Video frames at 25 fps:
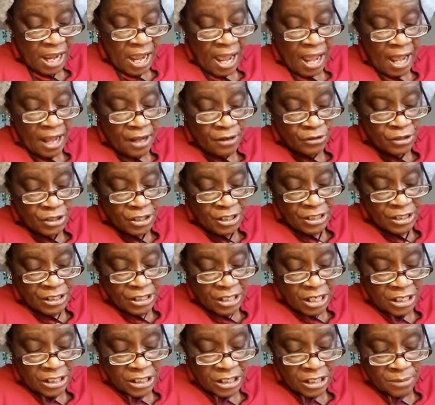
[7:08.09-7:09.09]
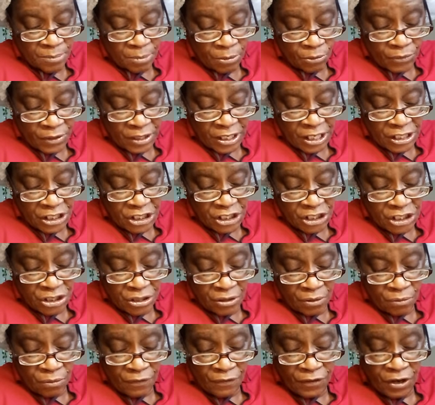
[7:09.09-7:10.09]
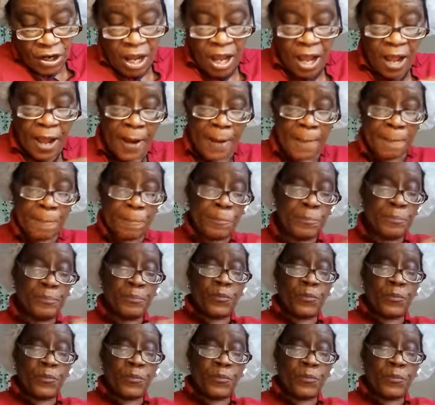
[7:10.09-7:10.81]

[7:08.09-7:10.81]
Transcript: How does a deeper relationship with God